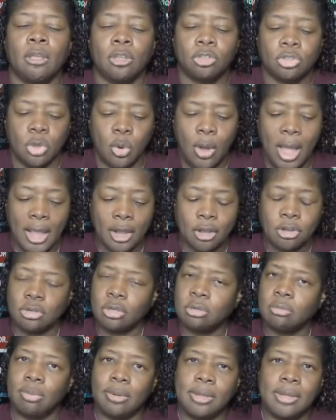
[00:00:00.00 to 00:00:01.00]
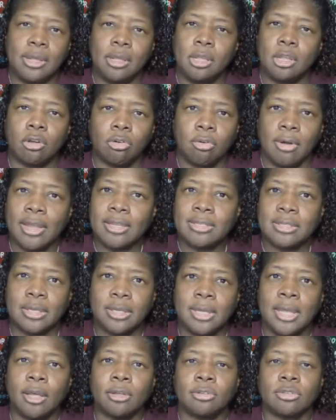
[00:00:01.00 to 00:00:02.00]
So I couldn't be
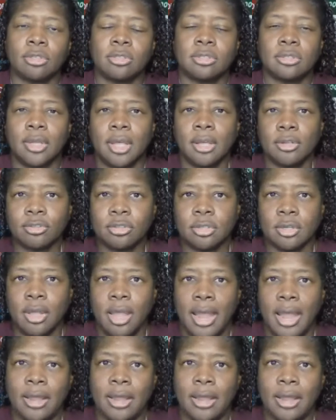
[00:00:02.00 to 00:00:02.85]
crazy helter skelter